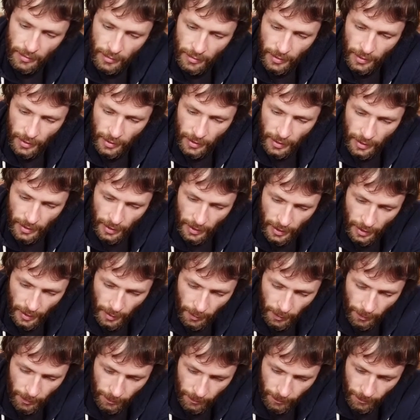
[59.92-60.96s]
very
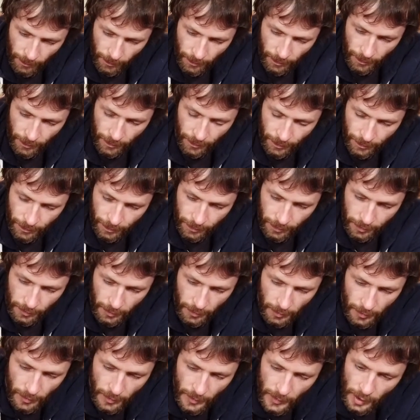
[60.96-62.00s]

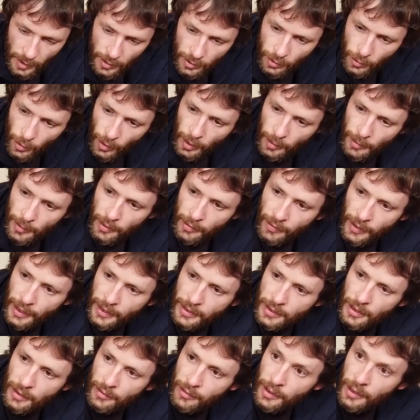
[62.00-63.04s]
there's quite a bit of
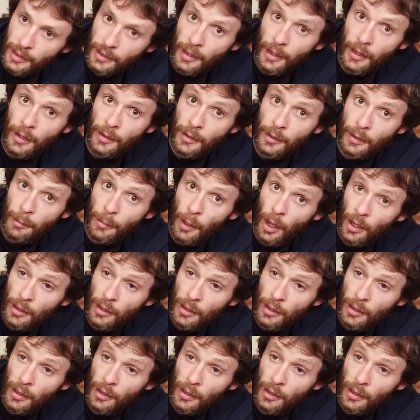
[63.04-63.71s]
activity there in the